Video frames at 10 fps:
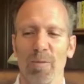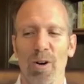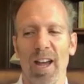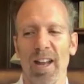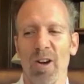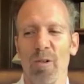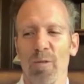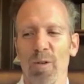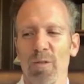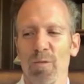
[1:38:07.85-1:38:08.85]
Boy, and you know
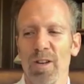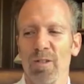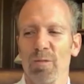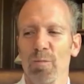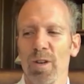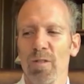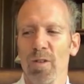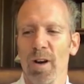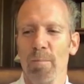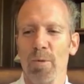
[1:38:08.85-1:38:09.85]
what? We, we've we've uh,